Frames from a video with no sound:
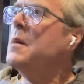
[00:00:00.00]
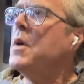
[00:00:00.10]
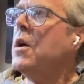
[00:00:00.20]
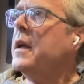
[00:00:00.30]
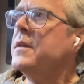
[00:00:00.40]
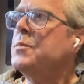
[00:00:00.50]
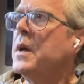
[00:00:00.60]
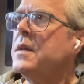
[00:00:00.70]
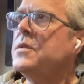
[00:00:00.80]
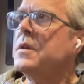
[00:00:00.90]
I think America at its
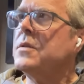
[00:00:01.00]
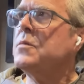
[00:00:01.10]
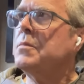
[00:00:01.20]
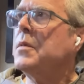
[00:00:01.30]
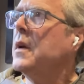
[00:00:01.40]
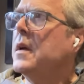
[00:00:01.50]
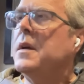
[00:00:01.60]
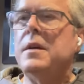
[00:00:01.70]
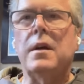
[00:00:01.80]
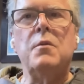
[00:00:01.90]
best is,
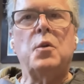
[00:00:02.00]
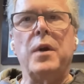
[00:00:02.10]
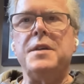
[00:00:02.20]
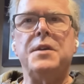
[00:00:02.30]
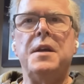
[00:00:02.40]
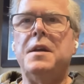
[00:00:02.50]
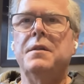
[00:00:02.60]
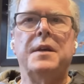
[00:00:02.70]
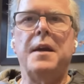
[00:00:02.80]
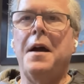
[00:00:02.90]
you know,
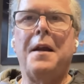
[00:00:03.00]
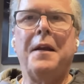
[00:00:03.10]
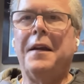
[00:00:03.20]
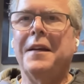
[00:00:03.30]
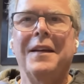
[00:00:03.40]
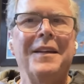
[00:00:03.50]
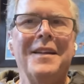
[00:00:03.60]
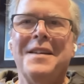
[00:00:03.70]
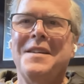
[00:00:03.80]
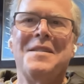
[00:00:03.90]
crazy, chaotic,
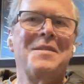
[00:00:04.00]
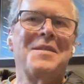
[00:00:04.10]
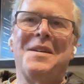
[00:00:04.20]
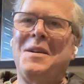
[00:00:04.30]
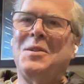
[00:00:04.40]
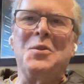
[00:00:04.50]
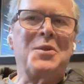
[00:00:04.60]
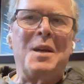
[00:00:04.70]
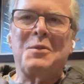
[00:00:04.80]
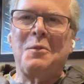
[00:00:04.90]
uh,
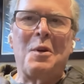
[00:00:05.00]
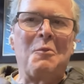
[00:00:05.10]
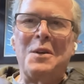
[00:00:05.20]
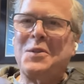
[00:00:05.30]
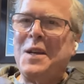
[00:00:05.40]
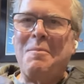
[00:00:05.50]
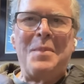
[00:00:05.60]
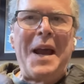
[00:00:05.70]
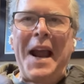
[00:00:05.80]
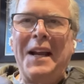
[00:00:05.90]
two steps forward, one
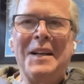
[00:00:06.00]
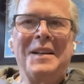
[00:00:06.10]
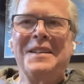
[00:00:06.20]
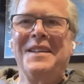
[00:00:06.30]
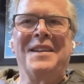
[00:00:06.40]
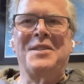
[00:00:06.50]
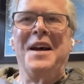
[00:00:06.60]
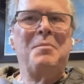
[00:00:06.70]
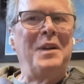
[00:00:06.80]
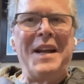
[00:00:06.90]
step back. Mm-hmm.
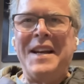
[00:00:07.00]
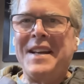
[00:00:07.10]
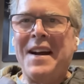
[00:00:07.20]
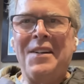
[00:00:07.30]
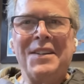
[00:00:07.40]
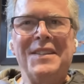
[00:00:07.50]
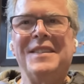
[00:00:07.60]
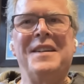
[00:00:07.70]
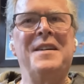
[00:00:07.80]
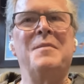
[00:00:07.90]
It's not planned out.
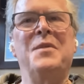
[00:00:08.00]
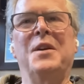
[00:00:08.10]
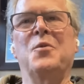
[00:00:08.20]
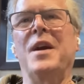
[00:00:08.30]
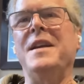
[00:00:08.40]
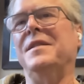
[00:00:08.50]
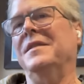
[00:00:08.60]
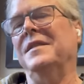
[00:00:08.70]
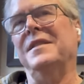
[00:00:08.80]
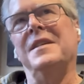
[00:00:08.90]
Um, the great,
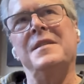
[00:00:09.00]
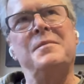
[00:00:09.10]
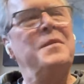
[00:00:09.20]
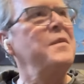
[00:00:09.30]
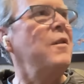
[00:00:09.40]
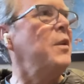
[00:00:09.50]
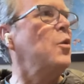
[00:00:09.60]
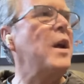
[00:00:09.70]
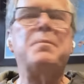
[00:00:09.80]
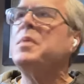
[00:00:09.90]
um, you know,
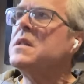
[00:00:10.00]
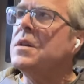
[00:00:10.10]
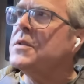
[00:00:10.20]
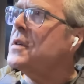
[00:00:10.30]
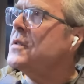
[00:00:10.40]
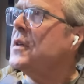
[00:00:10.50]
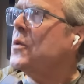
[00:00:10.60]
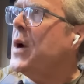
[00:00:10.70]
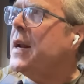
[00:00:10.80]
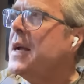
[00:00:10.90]
the great businesses,
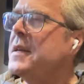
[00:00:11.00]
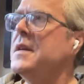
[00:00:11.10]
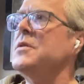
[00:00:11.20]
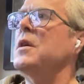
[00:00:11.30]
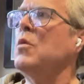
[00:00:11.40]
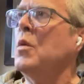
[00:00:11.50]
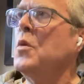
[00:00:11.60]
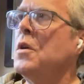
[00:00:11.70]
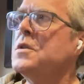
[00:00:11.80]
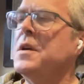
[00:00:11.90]
the great ideas that will
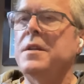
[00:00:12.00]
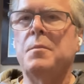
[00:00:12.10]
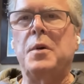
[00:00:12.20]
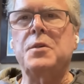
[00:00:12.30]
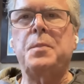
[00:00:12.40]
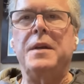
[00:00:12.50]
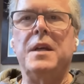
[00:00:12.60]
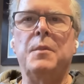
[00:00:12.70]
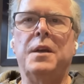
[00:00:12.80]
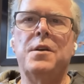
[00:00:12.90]
emerge in the
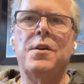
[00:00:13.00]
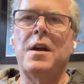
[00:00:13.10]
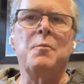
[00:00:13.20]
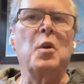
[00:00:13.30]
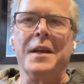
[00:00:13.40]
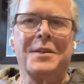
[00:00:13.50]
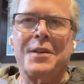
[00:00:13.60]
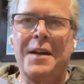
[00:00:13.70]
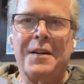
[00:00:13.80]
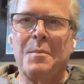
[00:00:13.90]
post-pandemic era. I'm really
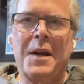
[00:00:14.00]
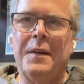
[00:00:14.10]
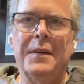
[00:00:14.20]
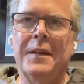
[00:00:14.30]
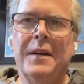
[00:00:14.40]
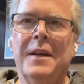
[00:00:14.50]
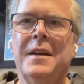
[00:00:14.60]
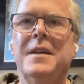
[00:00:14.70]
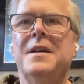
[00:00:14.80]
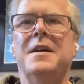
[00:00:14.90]
excited about.
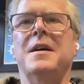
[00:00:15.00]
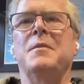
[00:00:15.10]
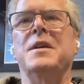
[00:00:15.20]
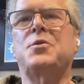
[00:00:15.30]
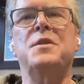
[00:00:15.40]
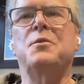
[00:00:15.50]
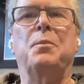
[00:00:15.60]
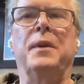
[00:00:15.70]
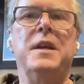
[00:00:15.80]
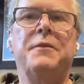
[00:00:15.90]
Mm-hmm. Um,
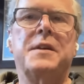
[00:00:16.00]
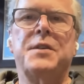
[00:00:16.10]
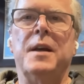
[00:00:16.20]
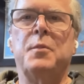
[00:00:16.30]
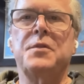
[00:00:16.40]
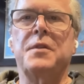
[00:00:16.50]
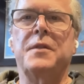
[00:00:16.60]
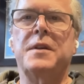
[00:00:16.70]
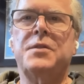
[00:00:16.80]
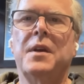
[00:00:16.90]
history's replete of examples
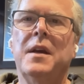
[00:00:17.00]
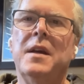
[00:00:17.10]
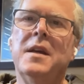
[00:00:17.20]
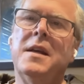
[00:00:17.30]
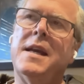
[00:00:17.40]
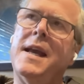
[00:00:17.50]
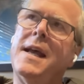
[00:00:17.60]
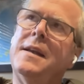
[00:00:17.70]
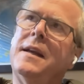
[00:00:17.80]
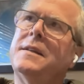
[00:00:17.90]
of this.
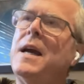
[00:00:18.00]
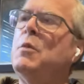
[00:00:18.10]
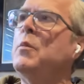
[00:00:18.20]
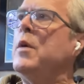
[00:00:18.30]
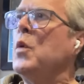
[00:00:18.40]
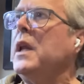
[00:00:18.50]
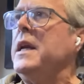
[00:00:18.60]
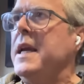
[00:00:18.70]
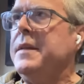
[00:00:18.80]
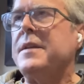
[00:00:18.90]
And at a time when we
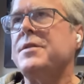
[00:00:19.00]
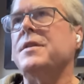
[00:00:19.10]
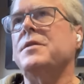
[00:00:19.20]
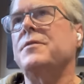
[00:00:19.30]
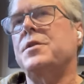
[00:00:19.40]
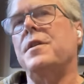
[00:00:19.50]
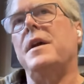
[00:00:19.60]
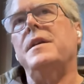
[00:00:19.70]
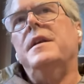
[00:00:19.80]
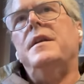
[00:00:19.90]
really need that sense of
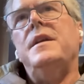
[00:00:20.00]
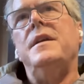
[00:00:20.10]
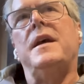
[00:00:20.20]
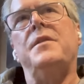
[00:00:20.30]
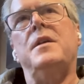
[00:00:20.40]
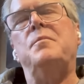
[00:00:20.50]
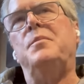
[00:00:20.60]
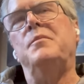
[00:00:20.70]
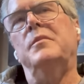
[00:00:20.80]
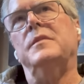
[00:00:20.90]
shared identity, I think
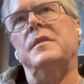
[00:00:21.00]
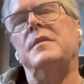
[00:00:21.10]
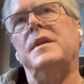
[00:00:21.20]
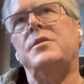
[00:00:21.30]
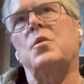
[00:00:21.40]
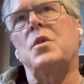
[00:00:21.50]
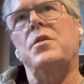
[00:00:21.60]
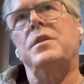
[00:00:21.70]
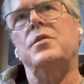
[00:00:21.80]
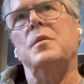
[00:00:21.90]
it's
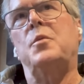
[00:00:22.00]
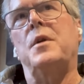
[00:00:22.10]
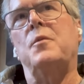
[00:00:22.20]
eroded to the